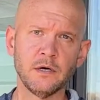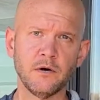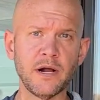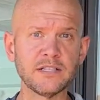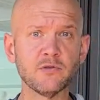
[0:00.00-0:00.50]

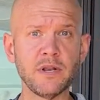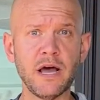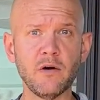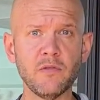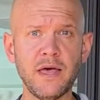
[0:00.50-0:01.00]
All right, so
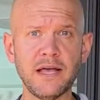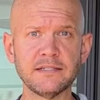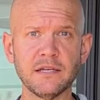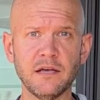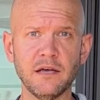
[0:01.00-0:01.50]
now
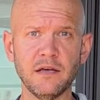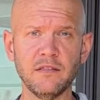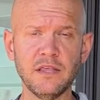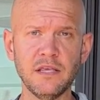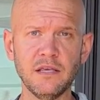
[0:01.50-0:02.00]
that
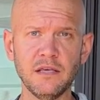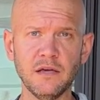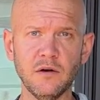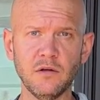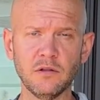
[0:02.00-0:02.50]

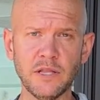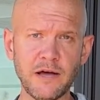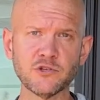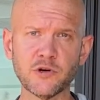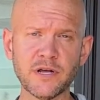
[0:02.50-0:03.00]
the
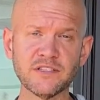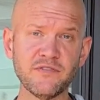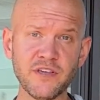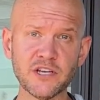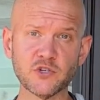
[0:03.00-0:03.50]
lounger has
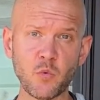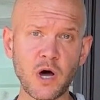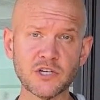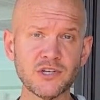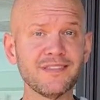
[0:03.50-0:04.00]
finished
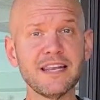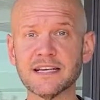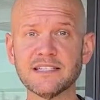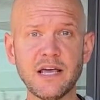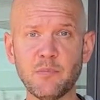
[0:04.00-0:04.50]
washing, the
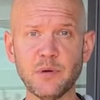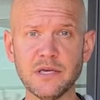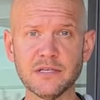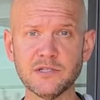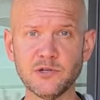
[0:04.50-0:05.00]
next step
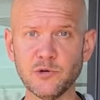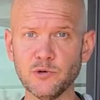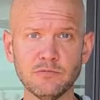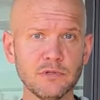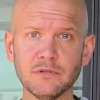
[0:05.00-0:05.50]
is
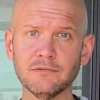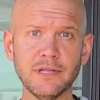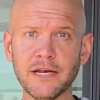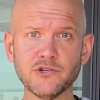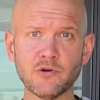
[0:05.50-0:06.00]
to
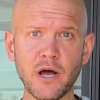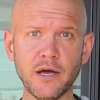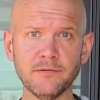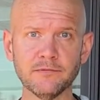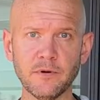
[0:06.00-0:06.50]
let it
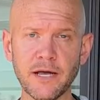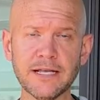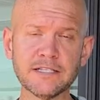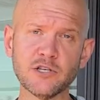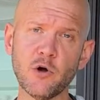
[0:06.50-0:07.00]
dry, right?
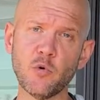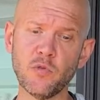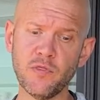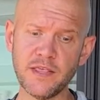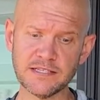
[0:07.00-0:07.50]
And so
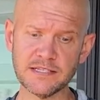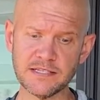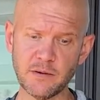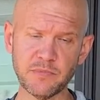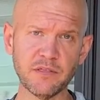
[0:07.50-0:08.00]
this is
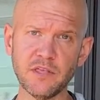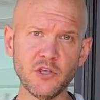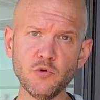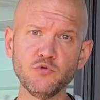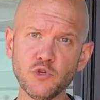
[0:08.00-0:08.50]
something that
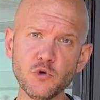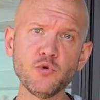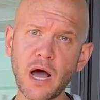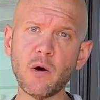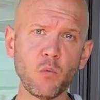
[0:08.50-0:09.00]
you do
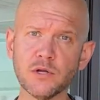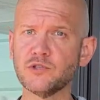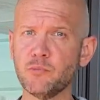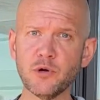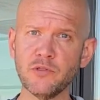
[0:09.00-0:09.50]
not want
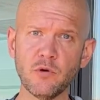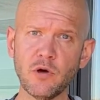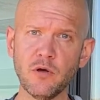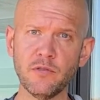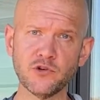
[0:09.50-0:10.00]
to put in
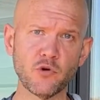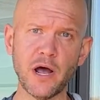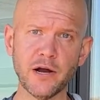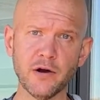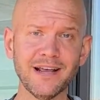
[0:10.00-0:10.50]
the
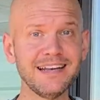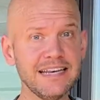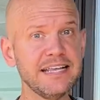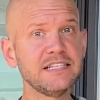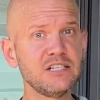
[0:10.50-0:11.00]
dryer. It
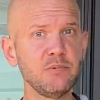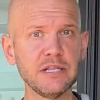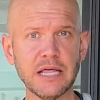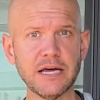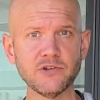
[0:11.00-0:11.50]
needs to be
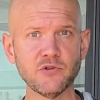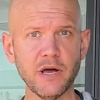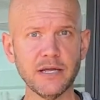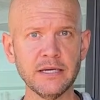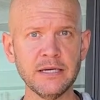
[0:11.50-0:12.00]
line
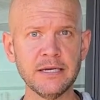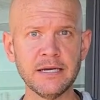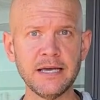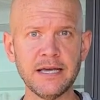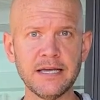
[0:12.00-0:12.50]
dried.
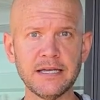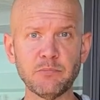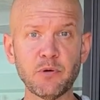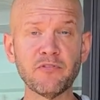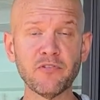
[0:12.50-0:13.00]
And
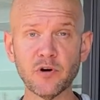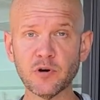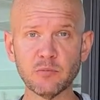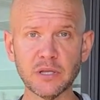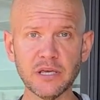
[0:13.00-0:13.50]

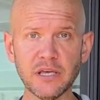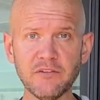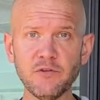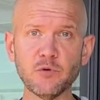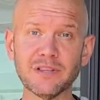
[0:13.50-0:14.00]
preferably,
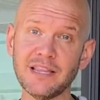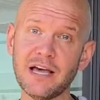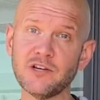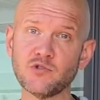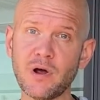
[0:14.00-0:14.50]
if you can
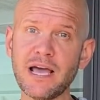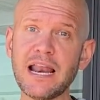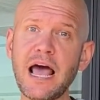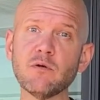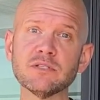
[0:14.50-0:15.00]
line dry it
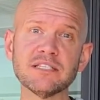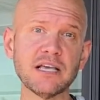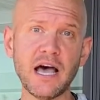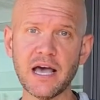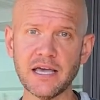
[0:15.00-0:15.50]

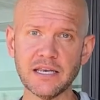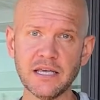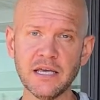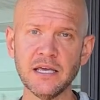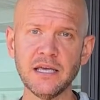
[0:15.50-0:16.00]
outside,
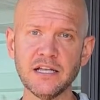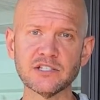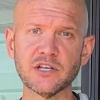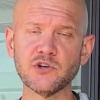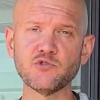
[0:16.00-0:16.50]
it's
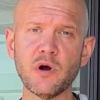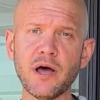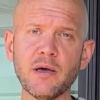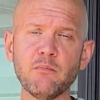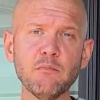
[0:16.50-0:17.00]
going to
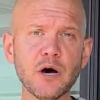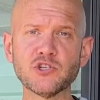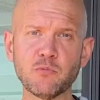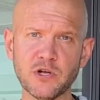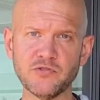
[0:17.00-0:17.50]
dry
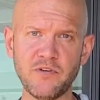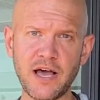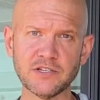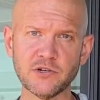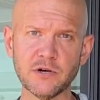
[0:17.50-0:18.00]
much, much
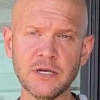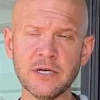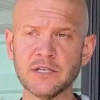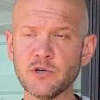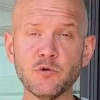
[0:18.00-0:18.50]
faster.
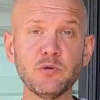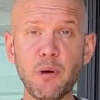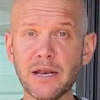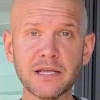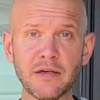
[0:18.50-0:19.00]
So
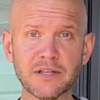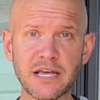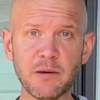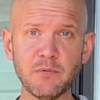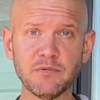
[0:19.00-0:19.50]
depending on the
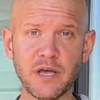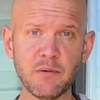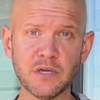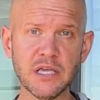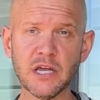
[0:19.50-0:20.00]

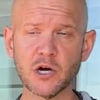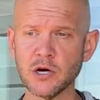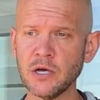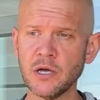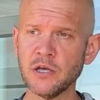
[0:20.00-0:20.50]
time of
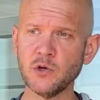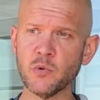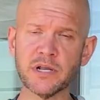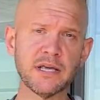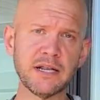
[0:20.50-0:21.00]
year, you
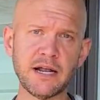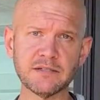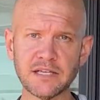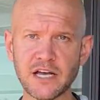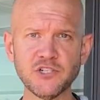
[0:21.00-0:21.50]
want to get it
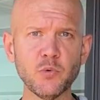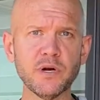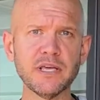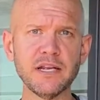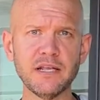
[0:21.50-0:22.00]
outside. You
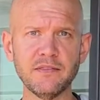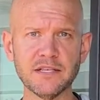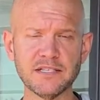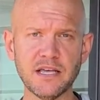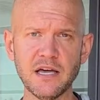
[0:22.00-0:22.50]
want to get it in the
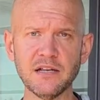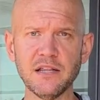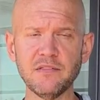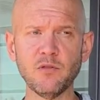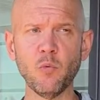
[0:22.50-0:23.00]
sun,
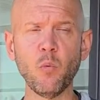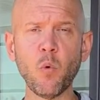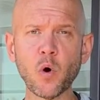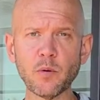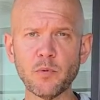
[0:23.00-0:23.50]
and the
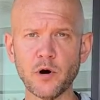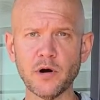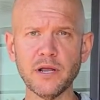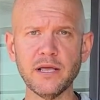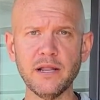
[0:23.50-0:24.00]

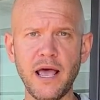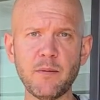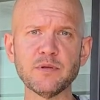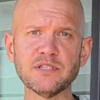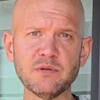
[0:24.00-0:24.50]
warmer it
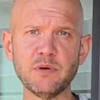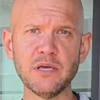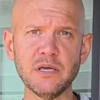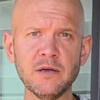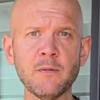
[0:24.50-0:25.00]
happens to
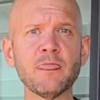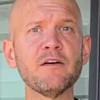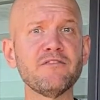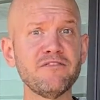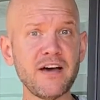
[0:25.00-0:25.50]
be,
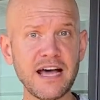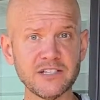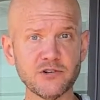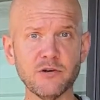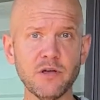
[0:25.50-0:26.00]
the
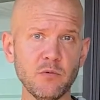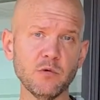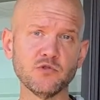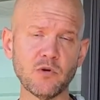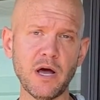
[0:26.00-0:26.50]
faster it
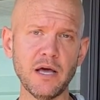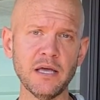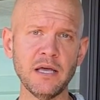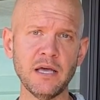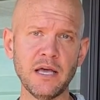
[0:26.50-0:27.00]
will dry
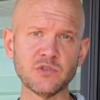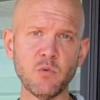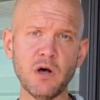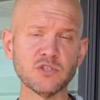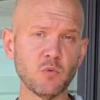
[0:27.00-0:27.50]
as well.